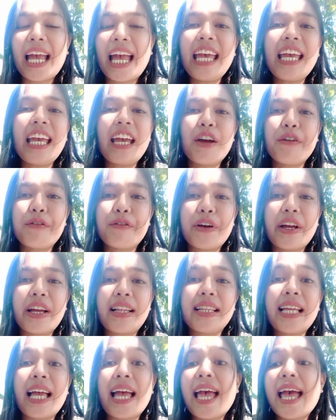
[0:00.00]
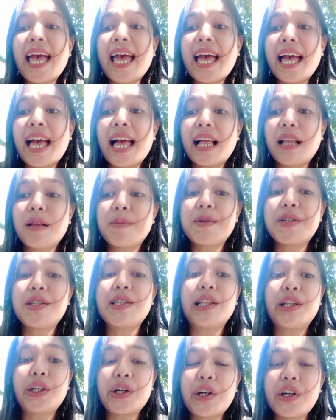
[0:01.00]
AFL
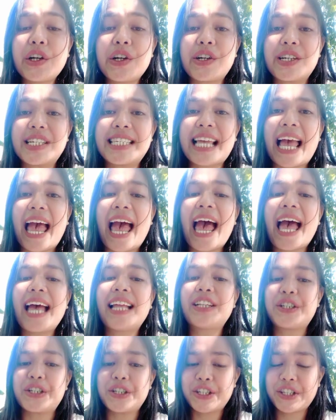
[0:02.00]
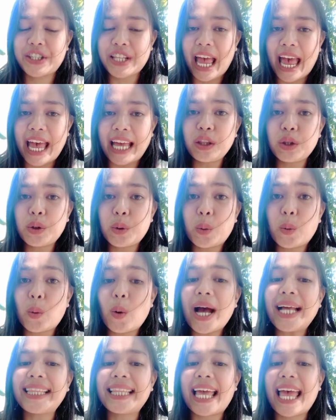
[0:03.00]
helps learners understand
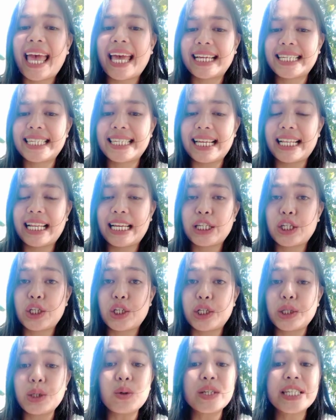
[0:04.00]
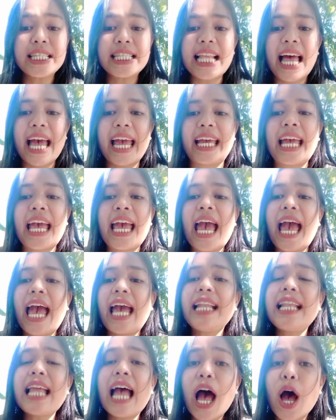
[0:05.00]
what excellence looks like
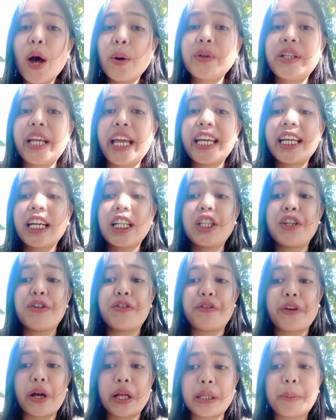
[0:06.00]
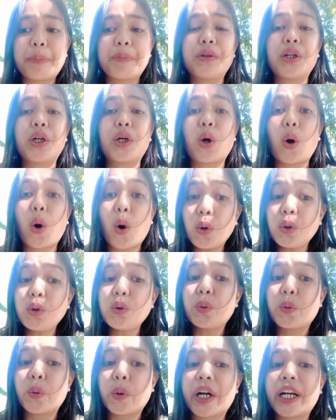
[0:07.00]
and how they can develop their
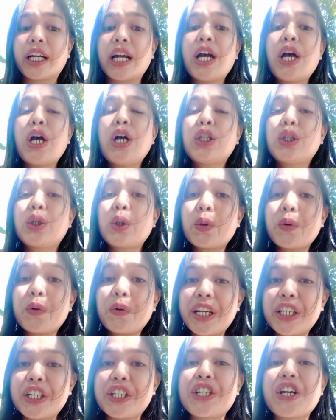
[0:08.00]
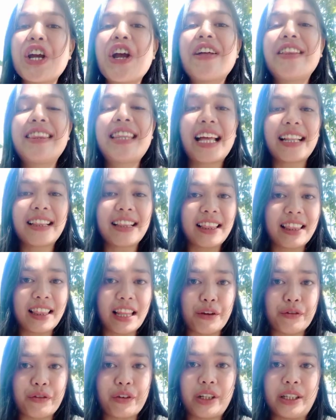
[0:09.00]
own work to reach that
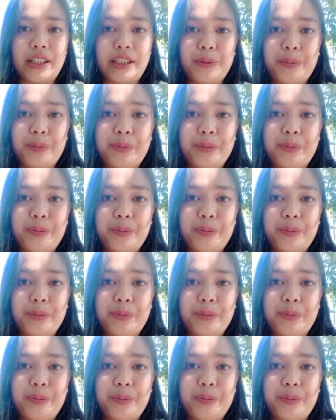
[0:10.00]
level.